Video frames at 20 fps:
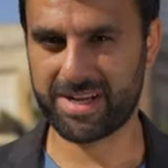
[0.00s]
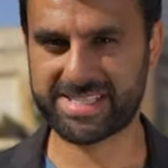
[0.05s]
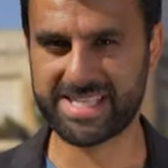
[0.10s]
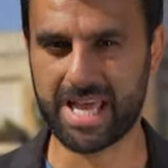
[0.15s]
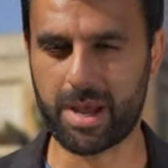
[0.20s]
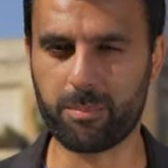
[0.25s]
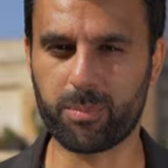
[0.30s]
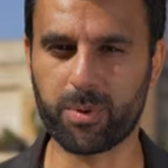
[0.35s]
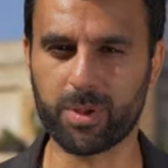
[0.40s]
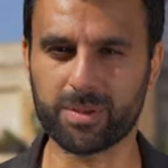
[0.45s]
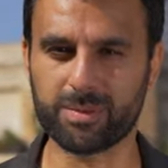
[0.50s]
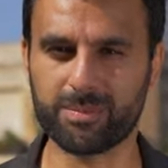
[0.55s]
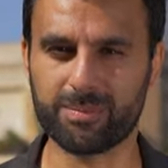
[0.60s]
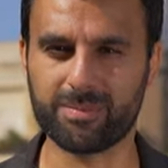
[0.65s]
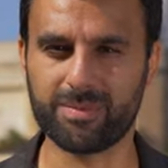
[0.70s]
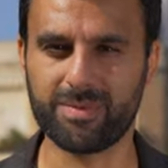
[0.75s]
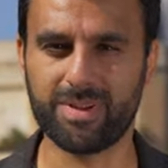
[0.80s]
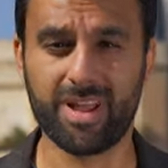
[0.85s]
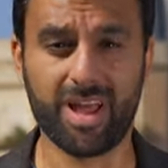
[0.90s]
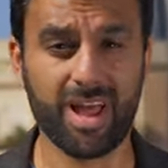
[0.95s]
example,
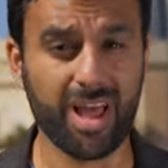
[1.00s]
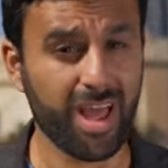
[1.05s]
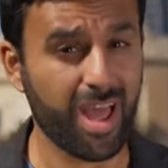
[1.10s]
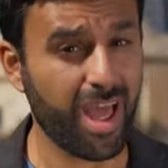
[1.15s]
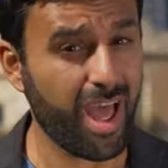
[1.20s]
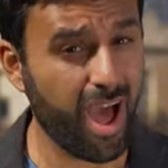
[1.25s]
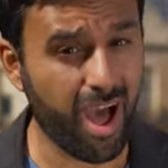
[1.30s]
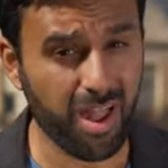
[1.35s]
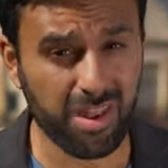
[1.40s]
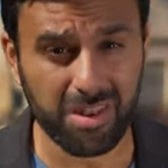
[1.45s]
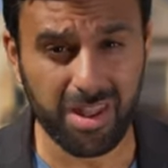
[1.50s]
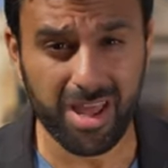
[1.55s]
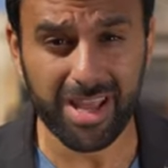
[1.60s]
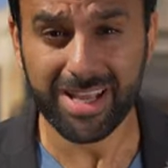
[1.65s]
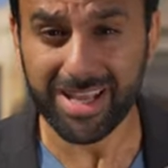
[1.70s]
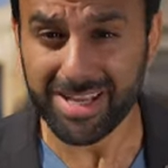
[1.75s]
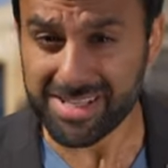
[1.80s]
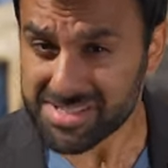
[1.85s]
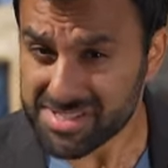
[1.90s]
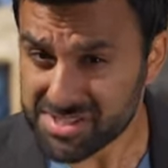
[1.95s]

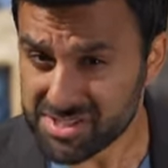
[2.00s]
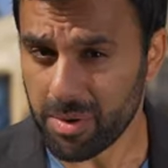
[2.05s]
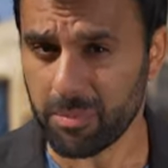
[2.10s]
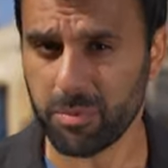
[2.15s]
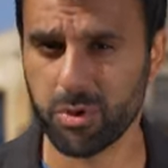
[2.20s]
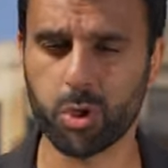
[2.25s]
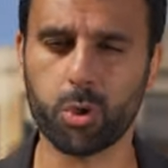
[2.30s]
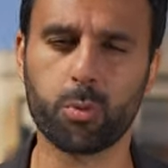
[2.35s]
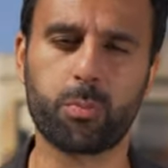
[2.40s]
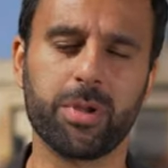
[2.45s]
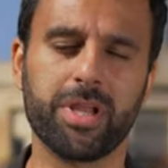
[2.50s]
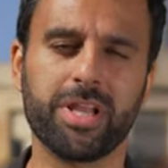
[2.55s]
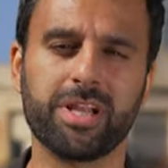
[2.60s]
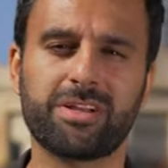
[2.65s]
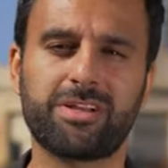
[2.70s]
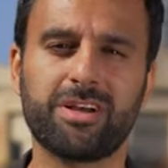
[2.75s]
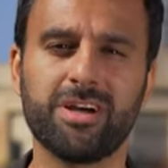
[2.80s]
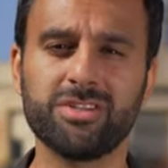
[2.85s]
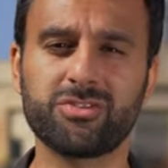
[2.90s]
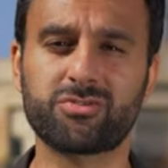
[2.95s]
unlike in some
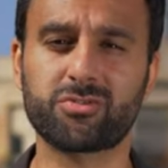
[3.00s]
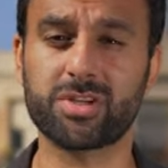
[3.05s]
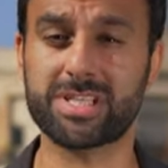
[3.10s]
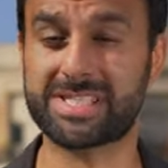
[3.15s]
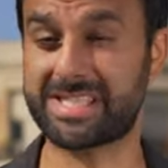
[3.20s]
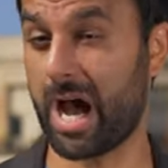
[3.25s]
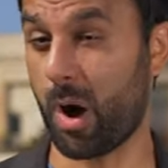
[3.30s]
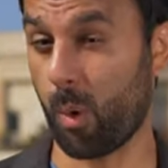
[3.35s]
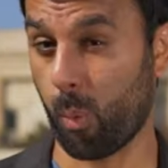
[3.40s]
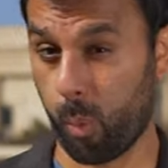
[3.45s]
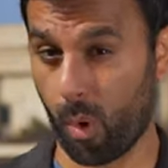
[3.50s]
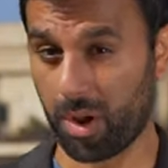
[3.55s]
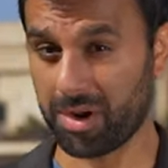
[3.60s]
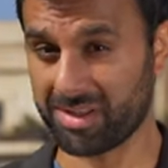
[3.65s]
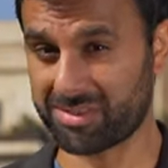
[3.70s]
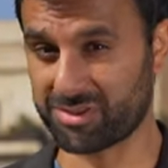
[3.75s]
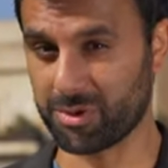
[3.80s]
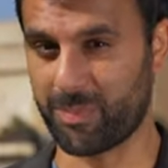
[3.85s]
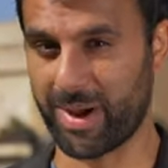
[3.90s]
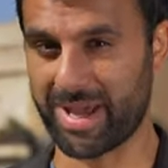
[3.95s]
European countries that
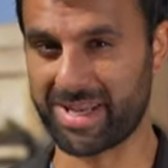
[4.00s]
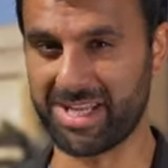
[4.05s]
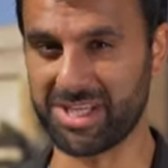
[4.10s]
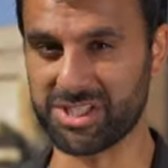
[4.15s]
wanted to ban